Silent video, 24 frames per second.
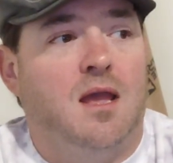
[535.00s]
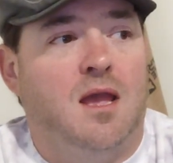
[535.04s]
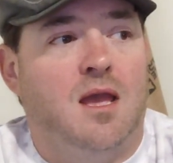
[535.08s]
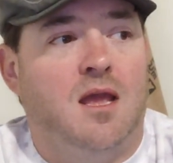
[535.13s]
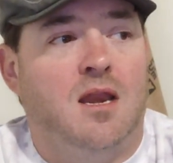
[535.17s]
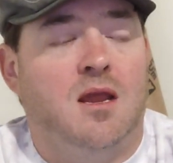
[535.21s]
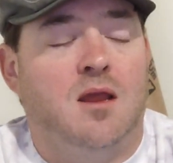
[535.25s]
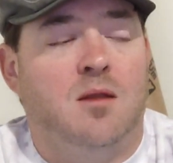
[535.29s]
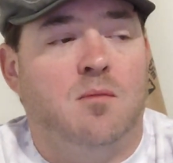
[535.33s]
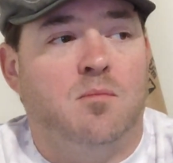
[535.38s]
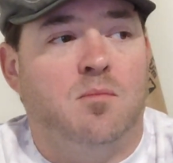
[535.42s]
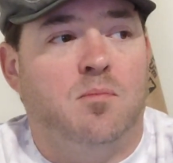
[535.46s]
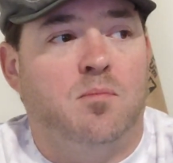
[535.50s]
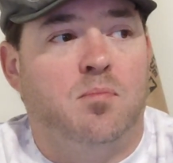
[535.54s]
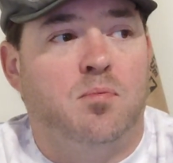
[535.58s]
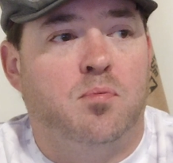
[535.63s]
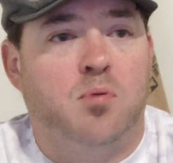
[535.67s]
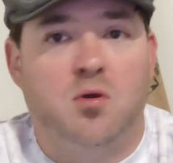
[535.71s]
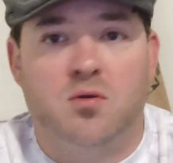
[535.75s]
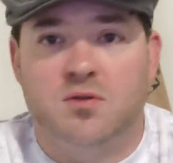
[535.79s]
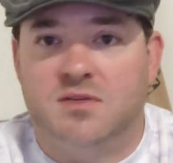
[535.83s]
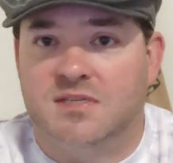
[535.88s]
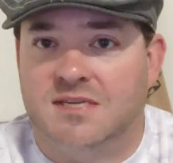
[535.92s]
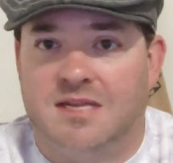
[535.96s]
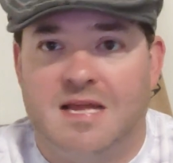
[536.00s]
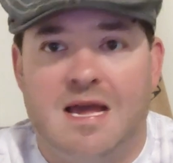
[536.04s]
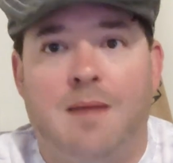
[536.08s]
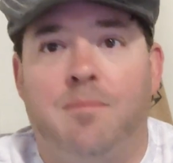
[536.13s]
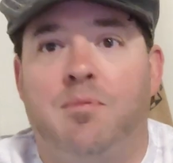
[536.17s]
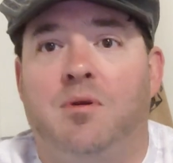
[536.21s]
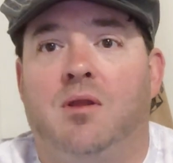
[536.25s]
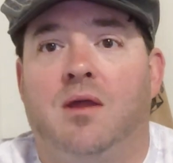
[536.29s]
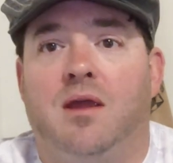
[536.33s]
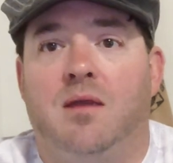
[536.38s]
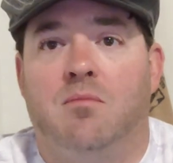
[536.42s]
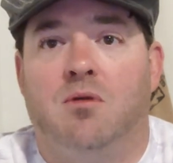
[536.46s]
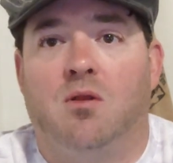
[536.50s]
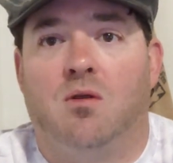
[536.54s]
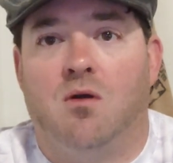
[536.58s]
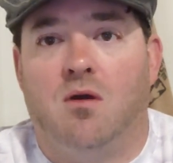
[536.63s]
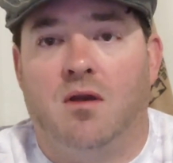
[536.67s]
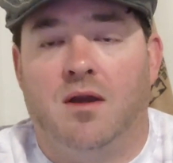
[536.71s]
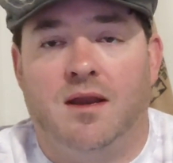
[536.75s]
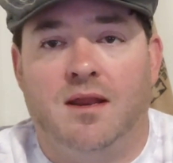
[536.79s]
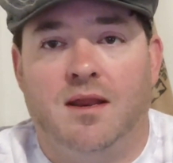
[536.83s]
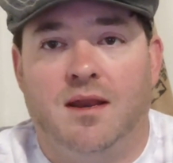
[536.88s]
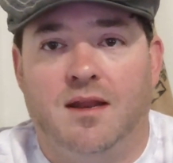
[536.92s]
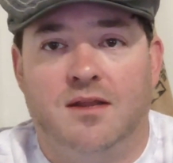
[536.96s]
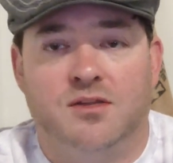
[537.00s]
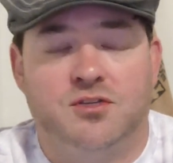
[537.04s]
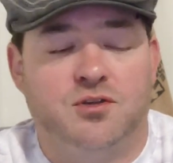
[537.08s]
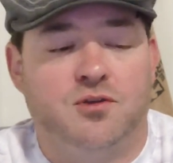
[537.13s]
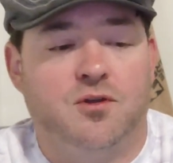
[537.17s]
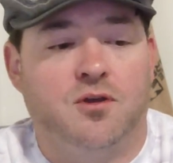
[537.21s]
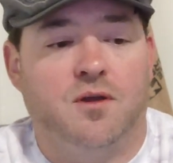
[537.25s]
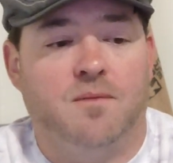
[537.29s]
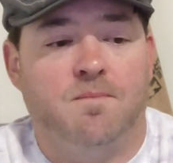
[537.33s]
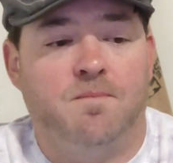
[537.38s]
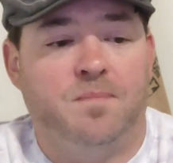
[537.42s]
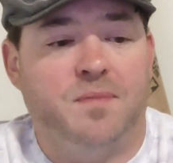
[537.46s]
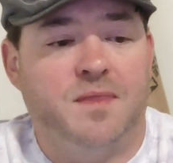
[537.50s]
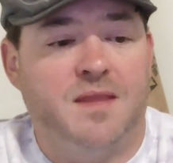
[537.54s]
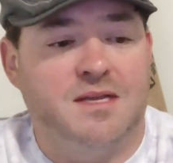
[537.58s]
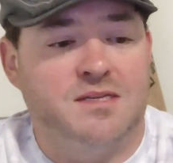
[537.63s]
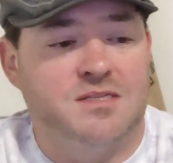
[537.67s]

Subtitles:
and then slap a label on it, and it's good.